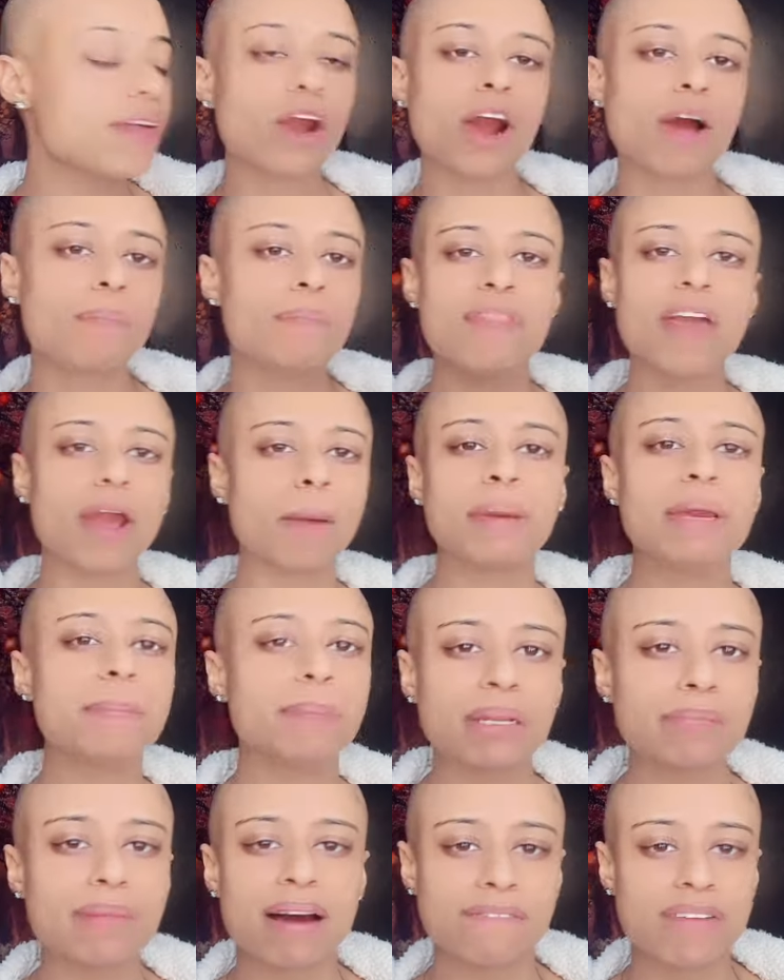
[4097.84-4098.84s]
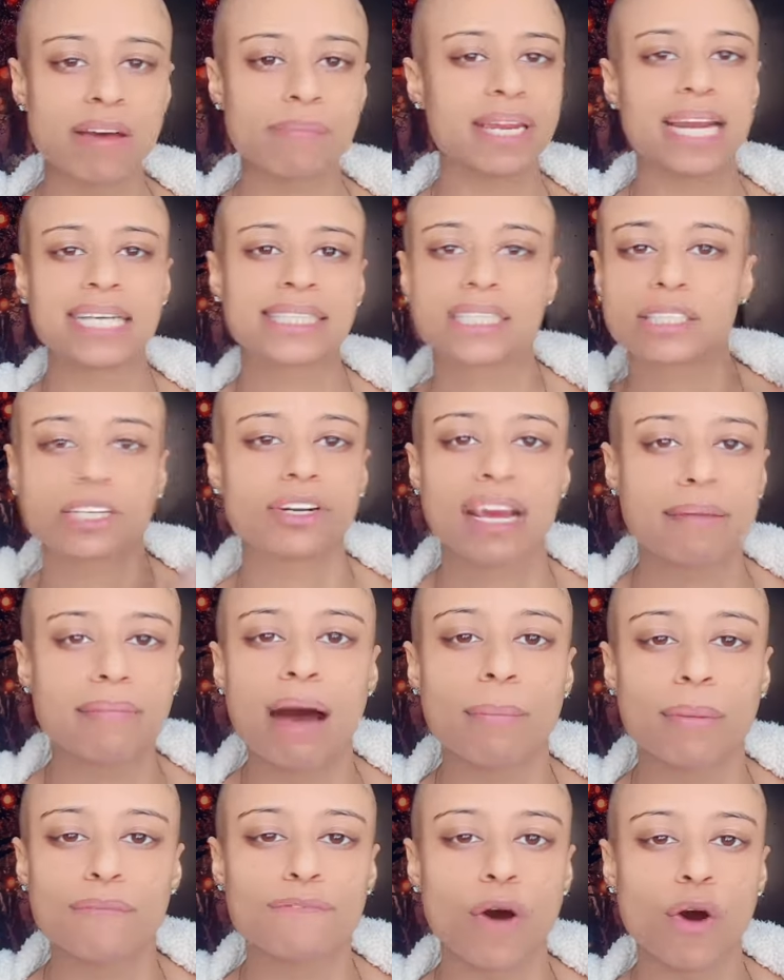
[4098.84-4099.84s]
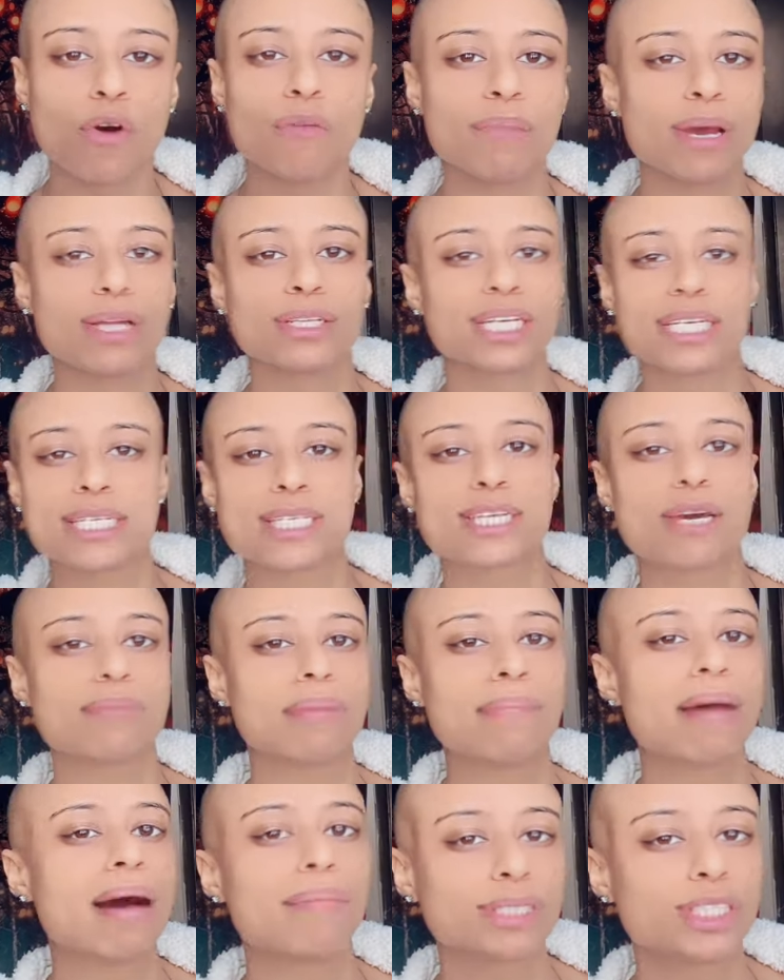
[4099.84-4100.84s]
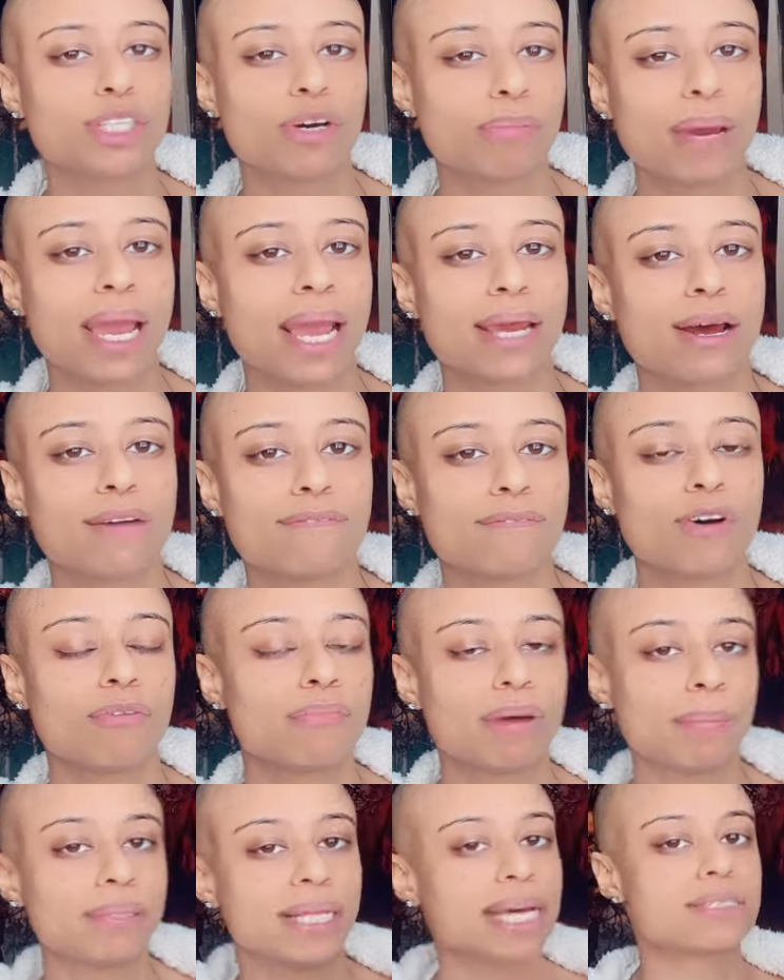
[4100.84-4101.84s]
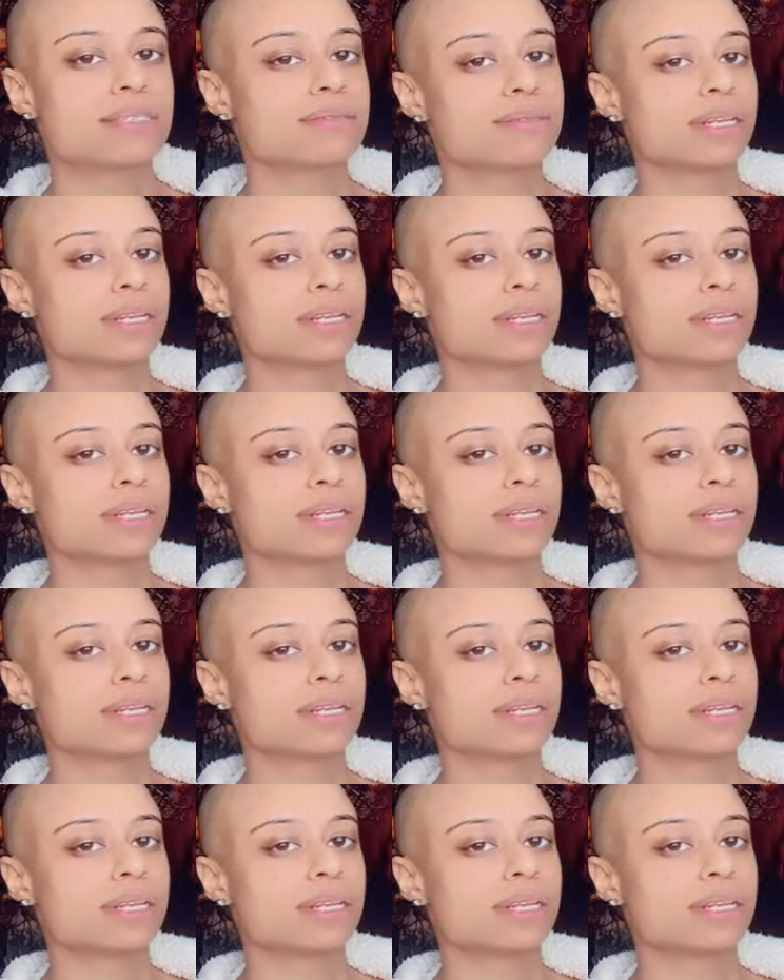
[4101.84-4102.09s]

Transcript: And there are there are people in my family that still in their mama phone bill and still my mama's still paying her phone bill, but